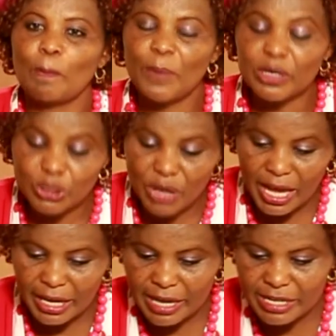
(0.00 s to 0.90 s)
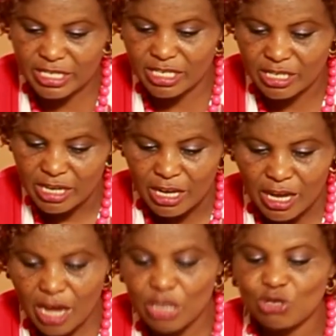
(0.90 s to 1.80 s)
put your energy
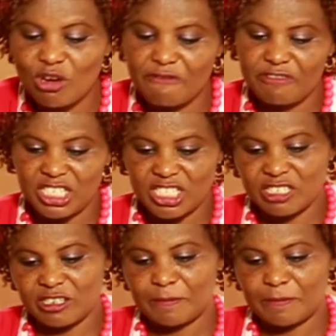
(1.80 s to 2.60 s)
into your vision.